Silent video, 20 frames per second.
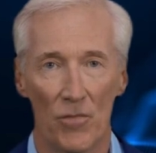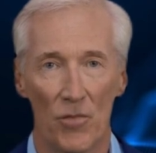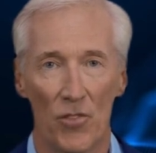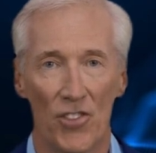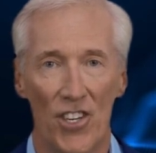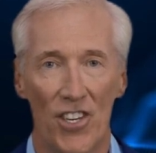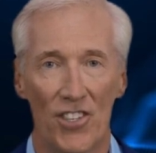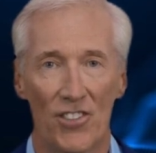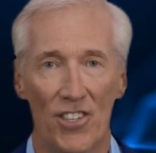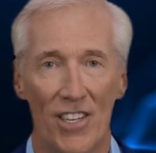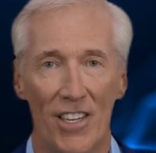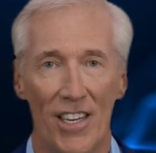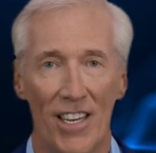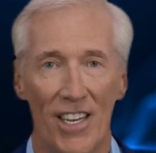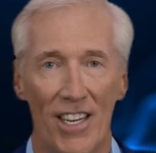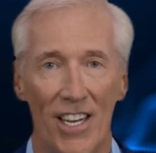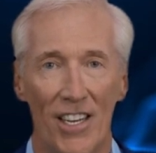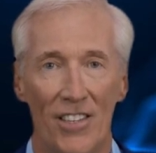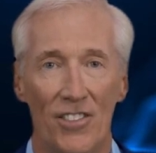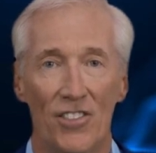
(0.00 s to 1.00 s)
for testing
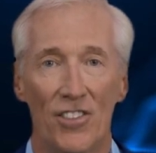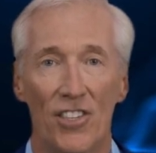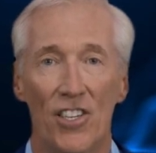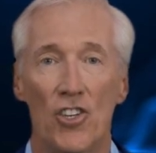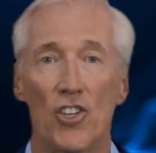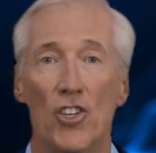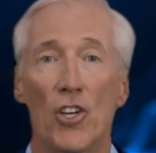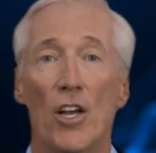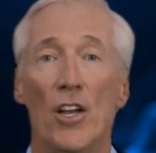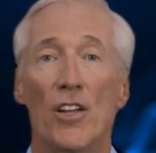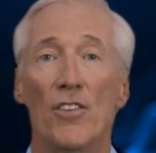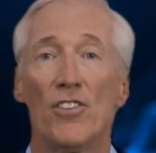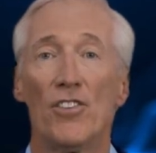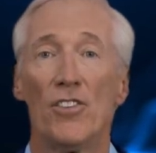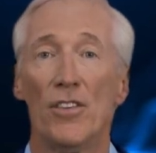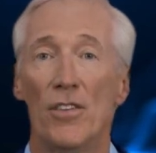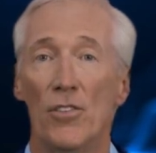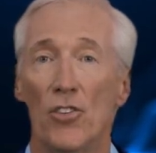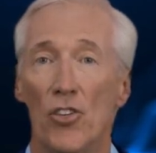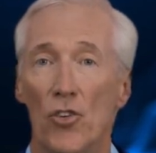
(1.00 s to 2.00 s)
ENC charts
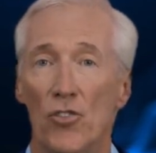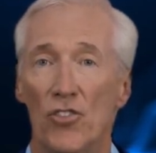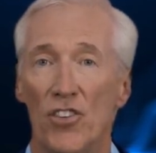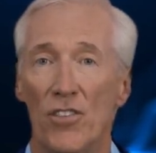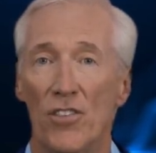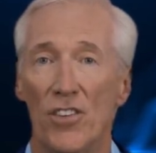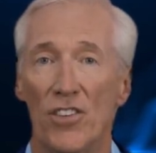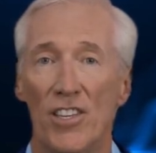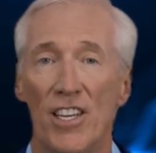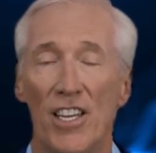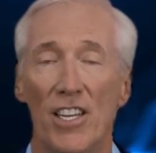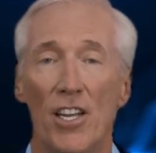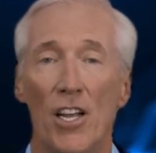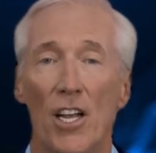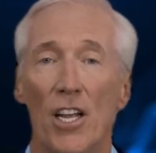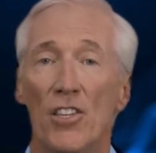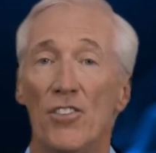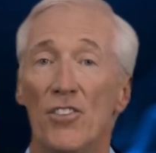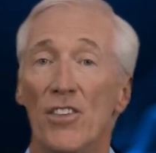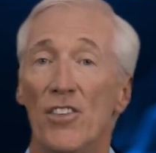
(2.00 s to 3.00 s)
using the
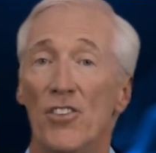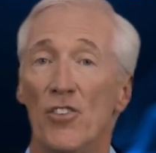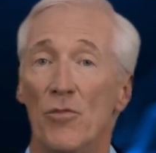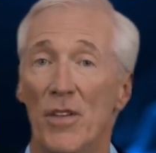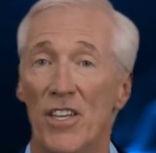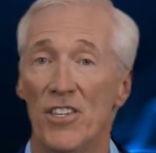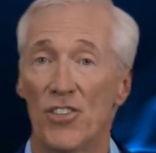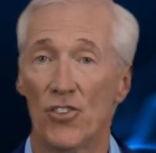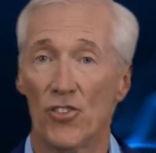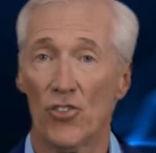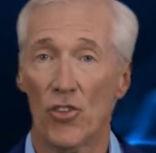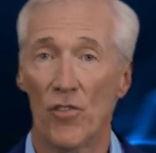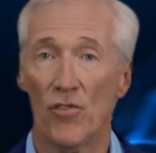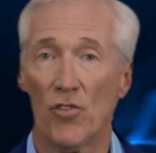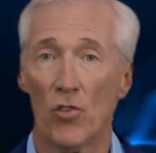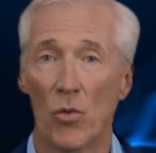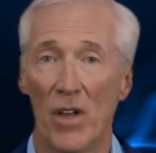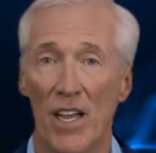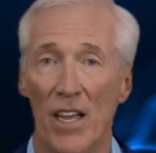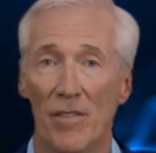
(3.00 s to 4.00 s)
dKart inspector
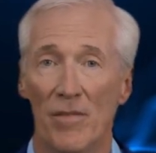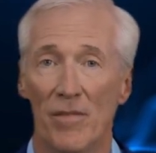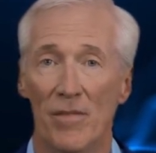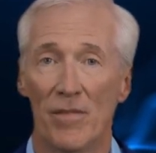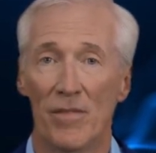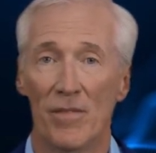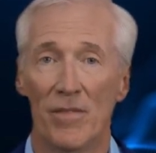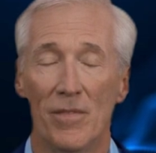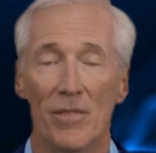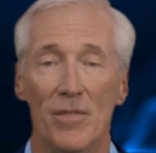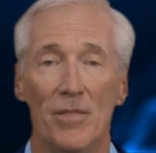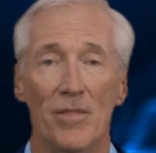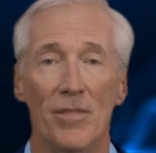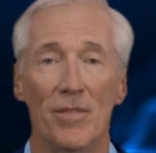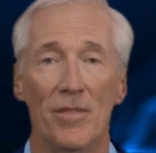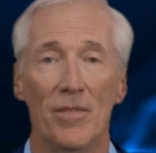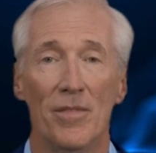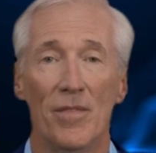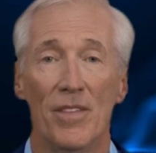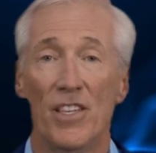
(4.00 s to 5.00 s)
software.
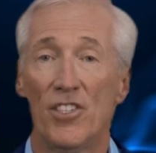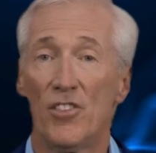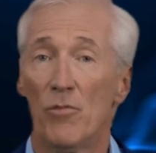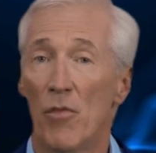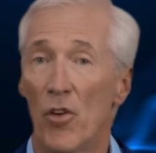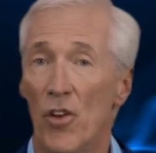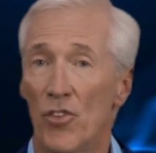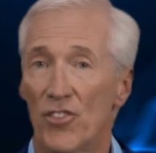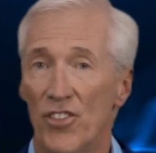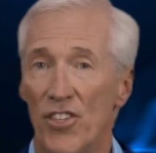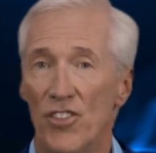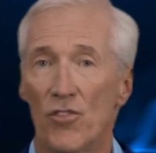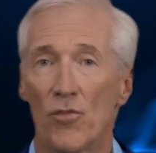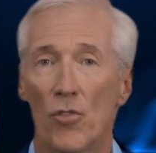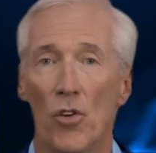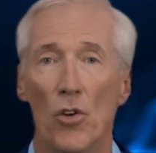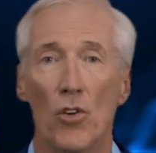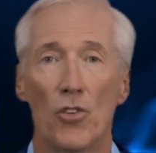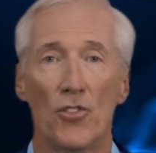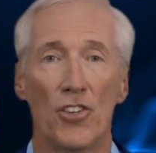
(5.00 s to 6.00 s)
This process
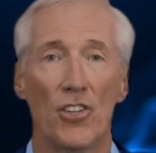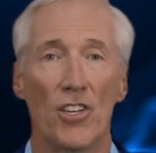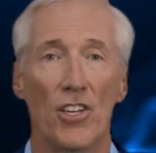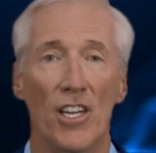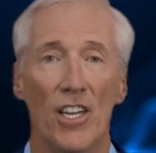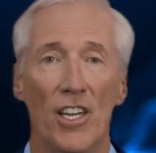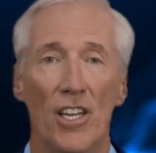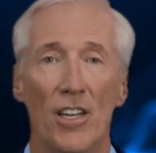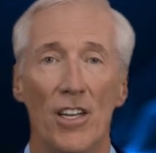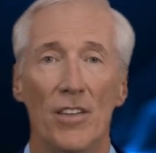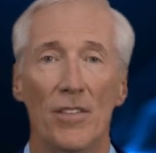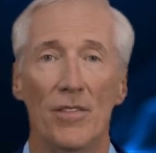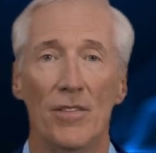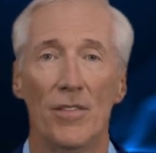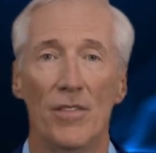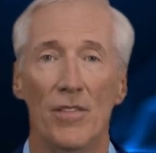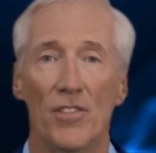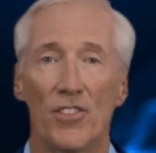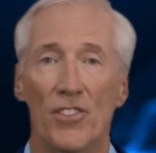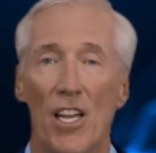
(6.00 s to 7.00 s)
follows a clear,
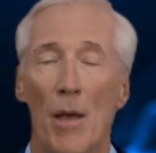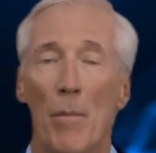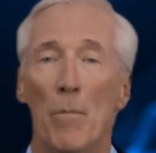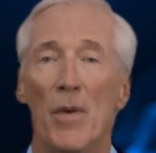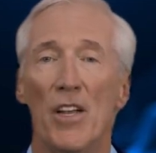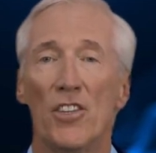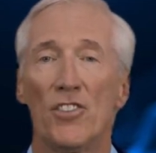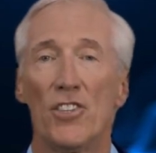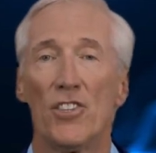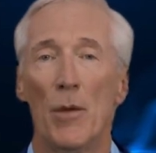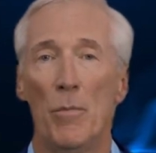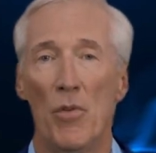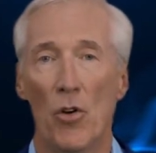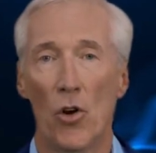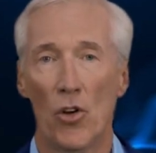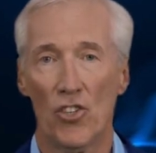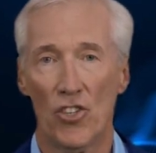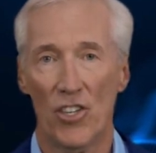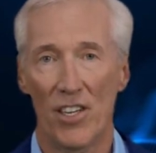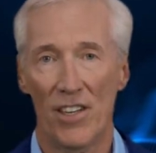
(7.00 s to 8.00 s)
step-by-step
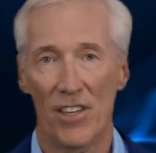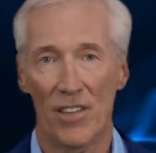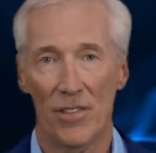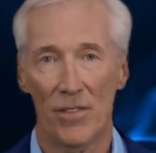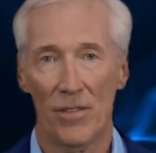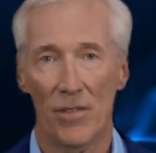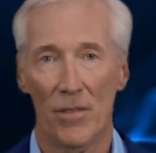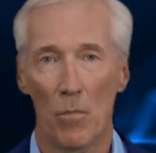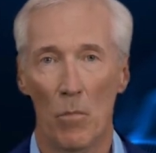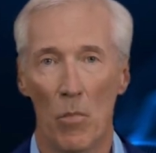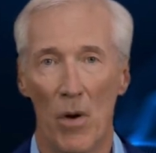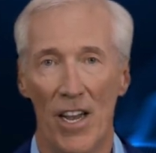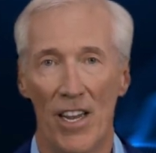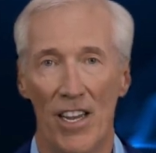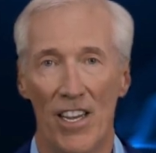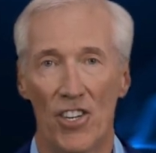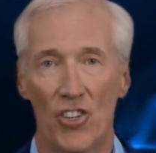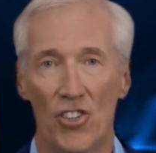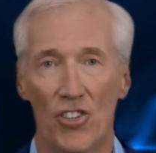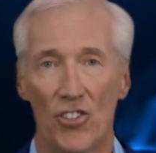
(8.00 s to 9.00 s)
logic where
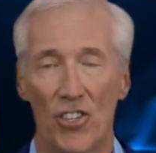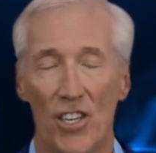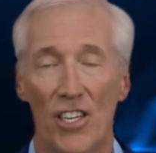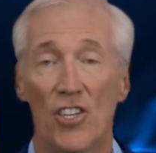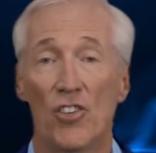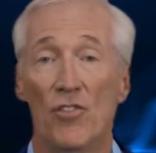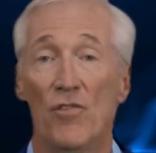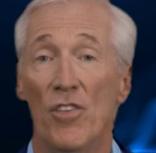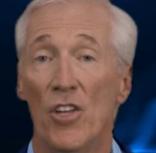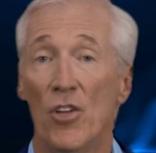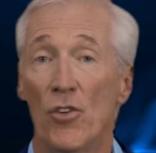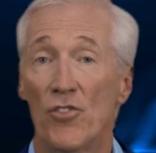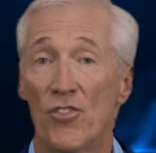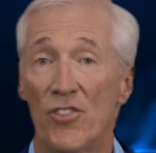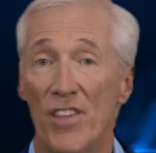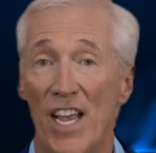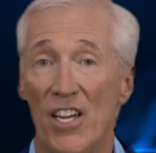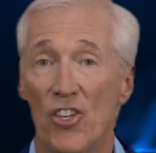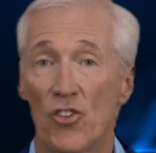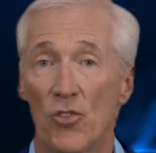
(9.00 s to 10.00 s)
each stage flows
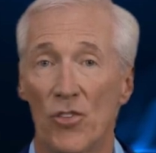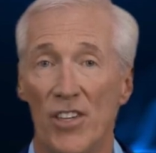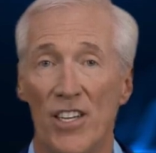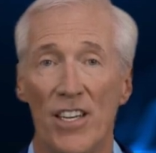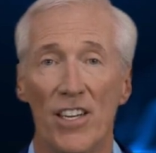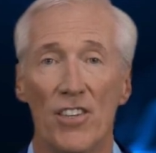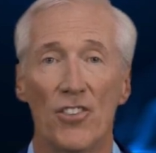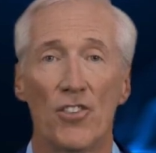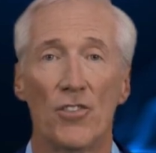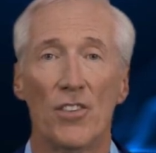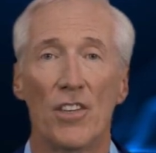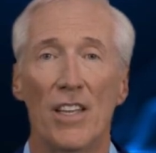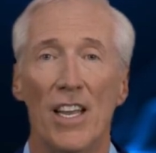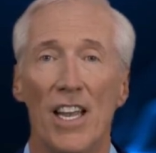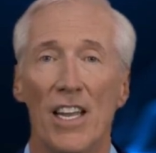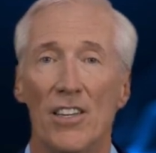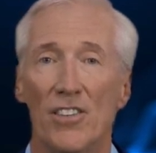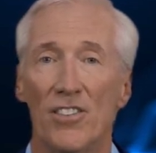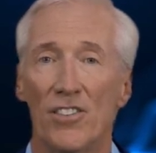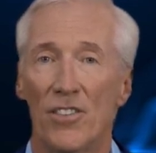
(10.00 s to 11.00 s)
naturally into the
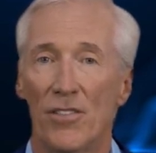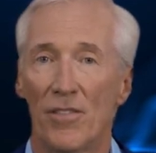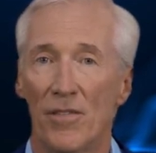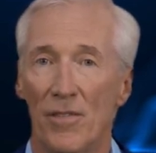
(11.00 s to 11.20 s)
next.